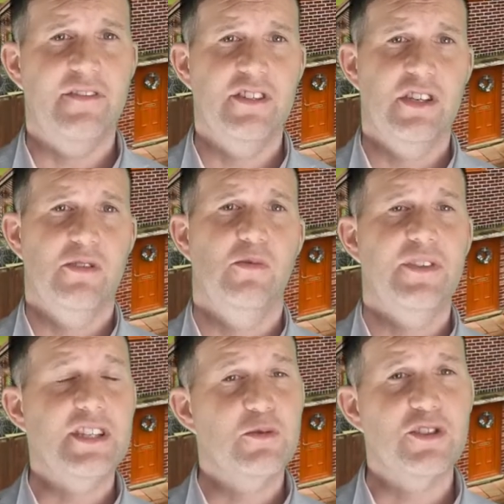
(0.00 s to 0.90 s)
Avenue,
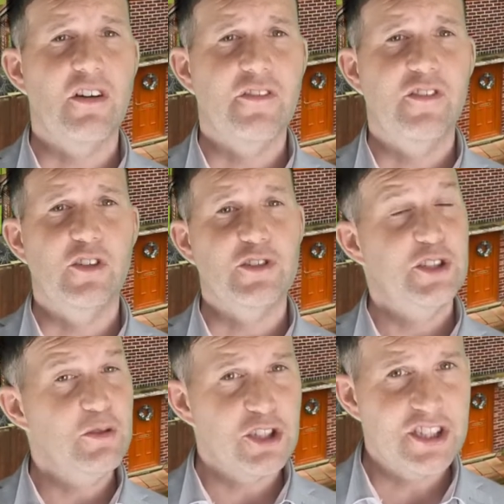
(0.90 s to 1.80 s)
this was on for
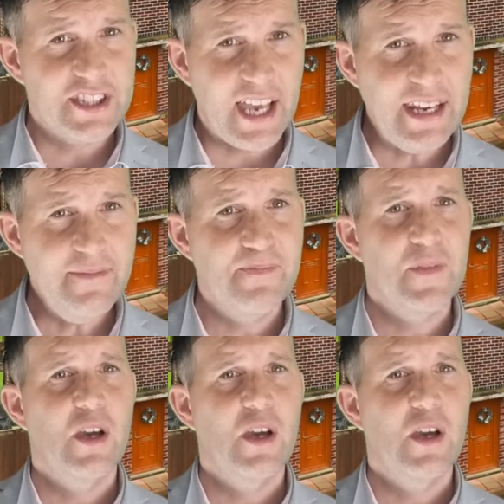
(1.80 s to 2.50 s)
210.